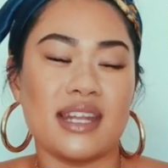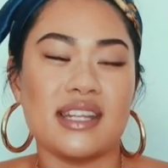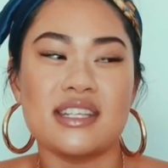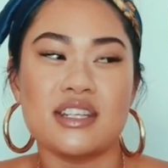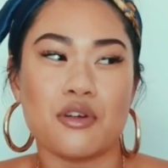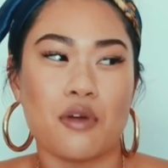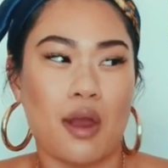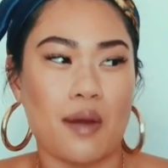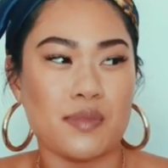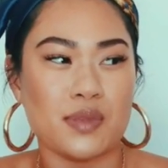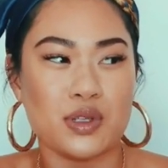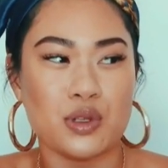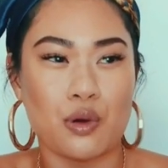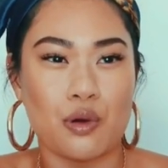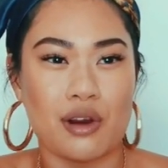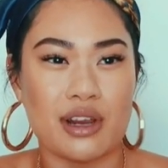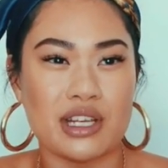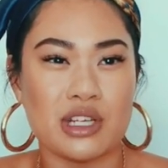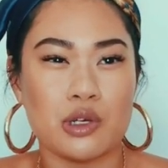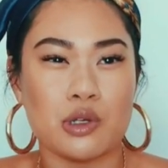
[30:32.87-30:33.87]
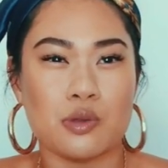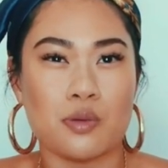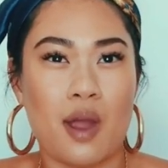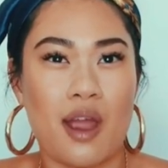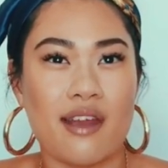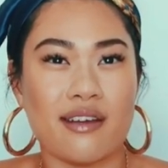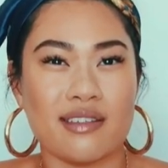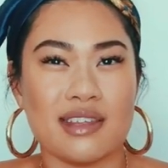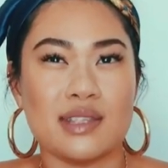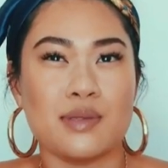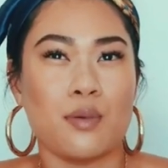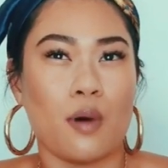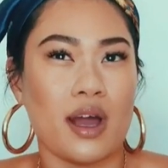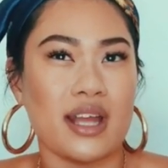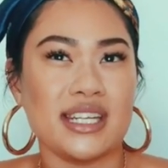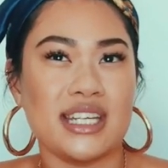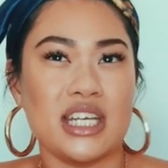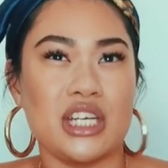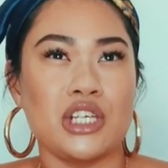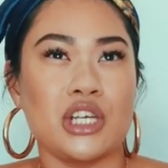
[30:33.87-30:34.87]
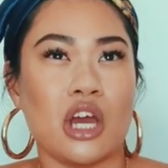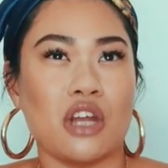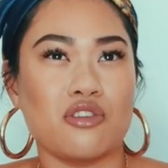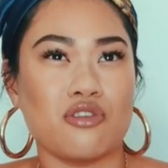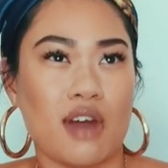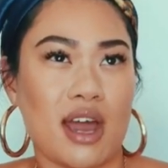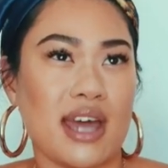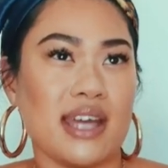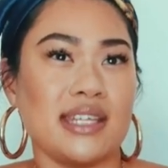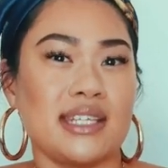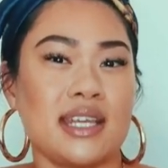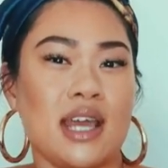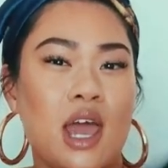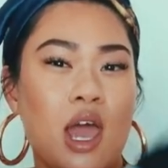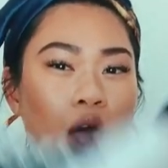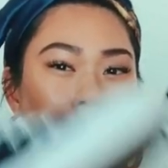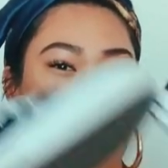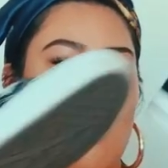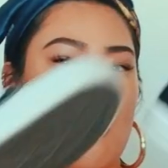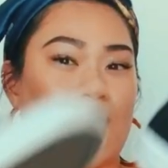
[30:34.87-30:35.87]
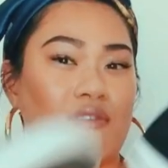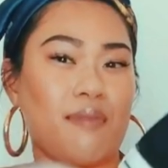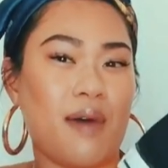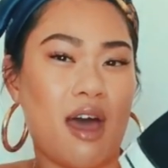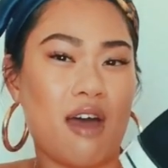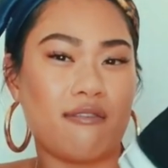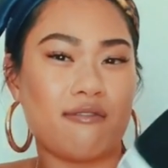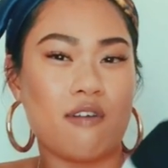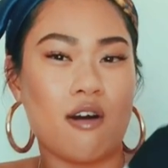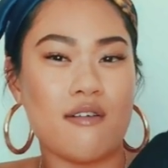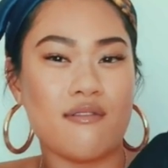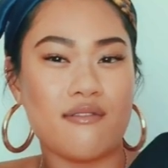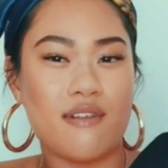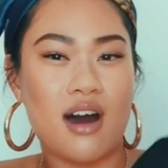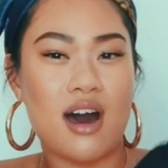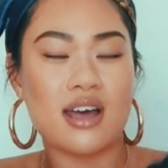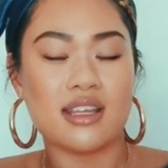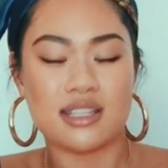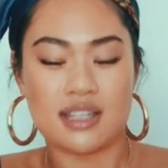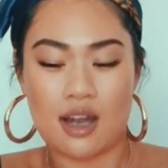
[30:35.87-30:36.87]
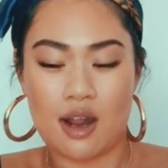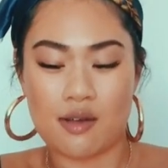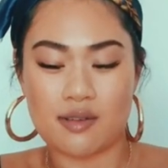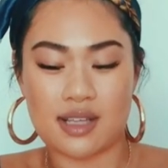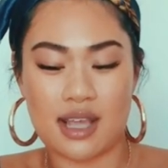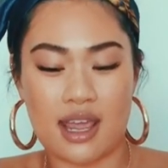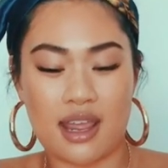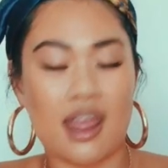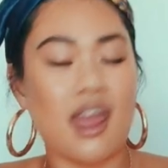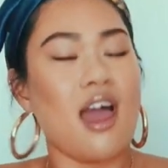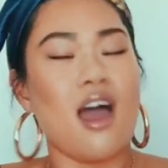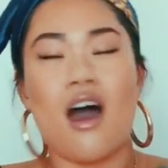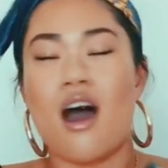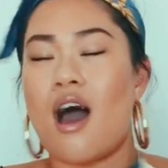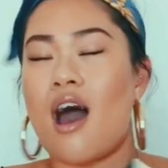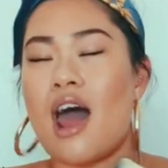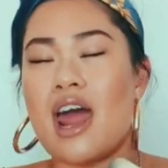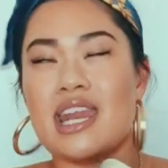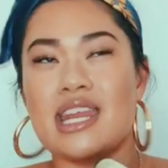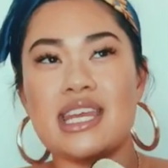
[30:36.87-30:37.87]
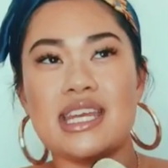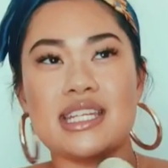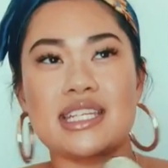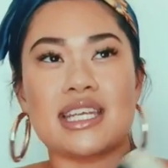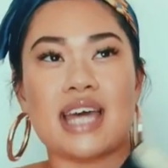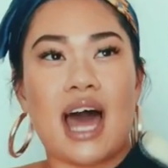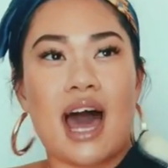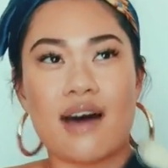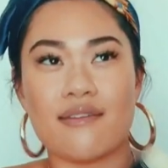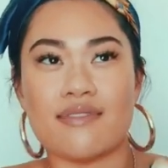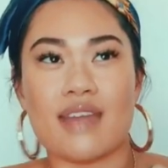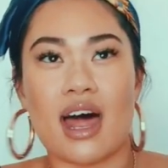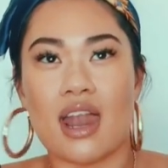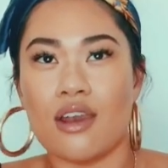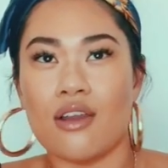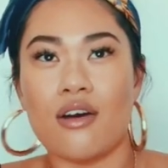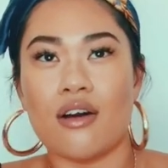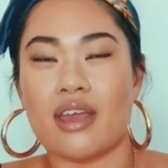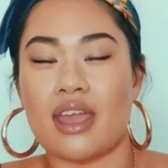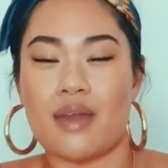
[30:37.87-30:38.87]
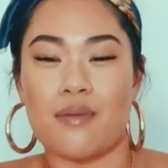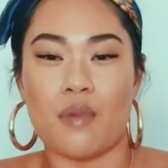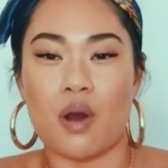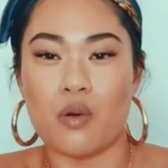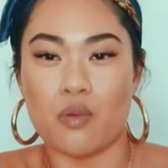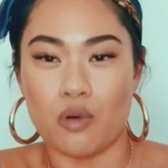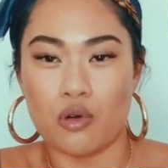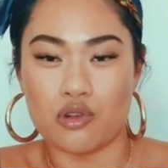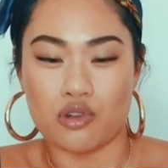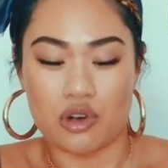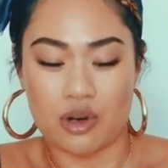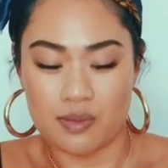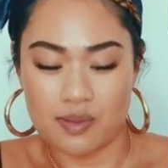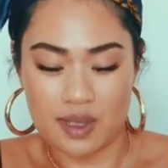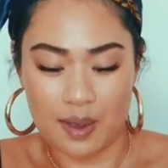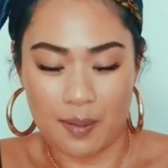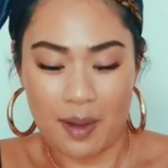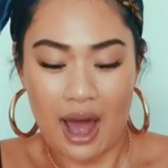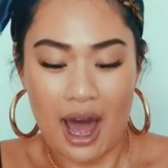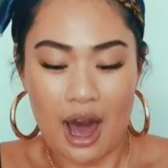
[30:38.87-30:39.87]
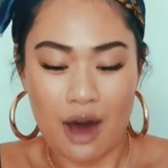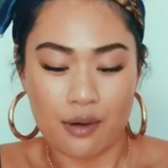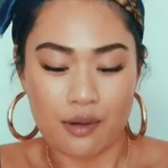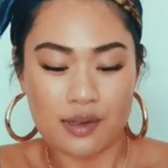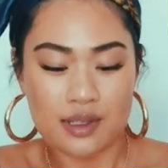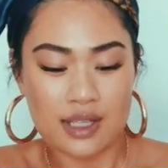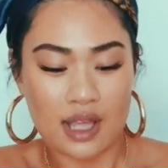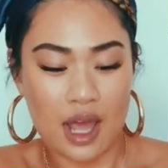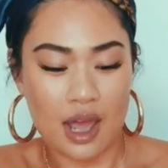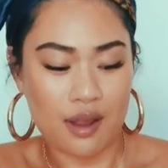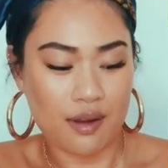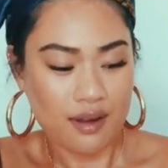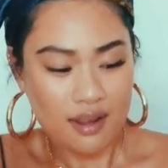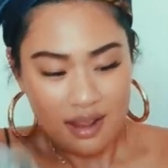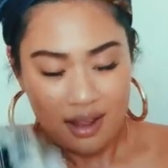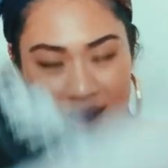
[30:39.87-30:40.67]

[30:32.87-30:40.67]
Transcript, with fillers: Instagram story she was wearing this white t-shirt dress with a pair of Converse and I was like I need to have that look in my wardrobe somehow so